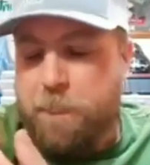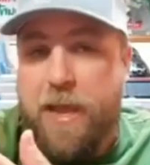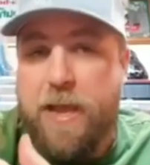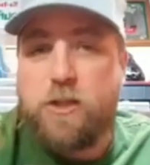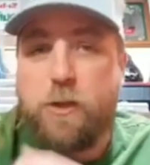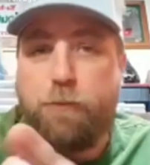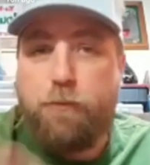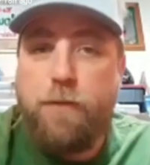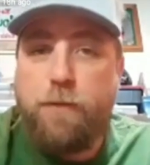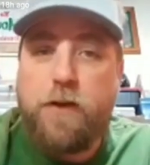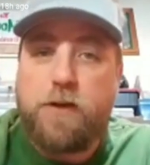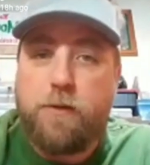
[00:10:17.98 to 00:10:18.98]
actually
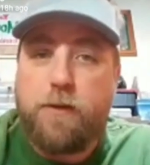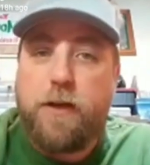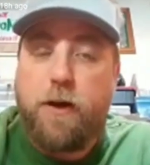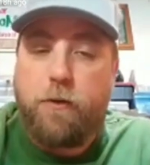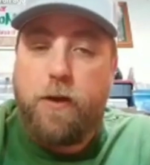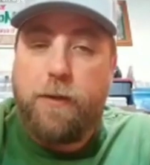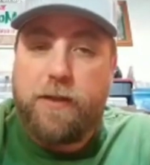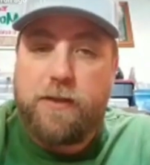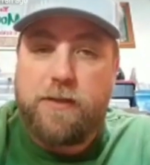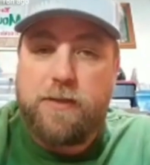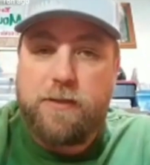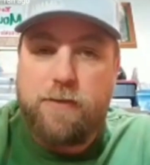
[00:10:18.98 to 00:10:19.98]
pre-fished with Derek
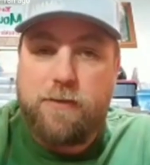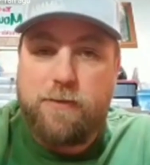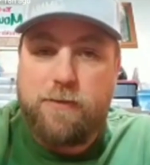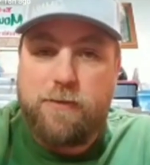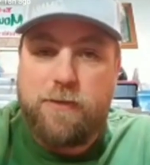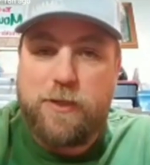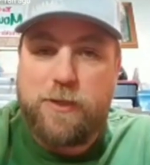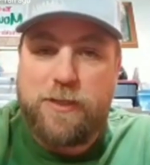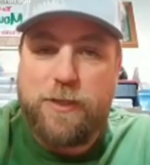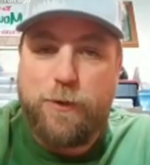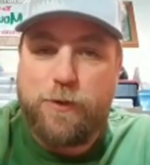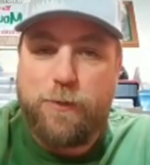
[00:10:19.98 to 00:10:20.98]
Remitz just because
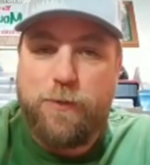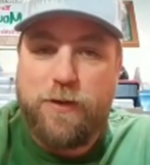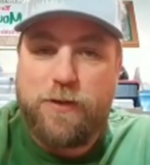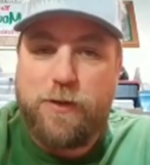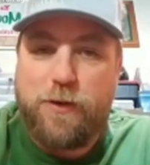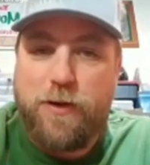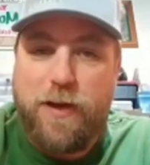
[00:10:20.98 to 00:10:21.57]
he was from Minnesota.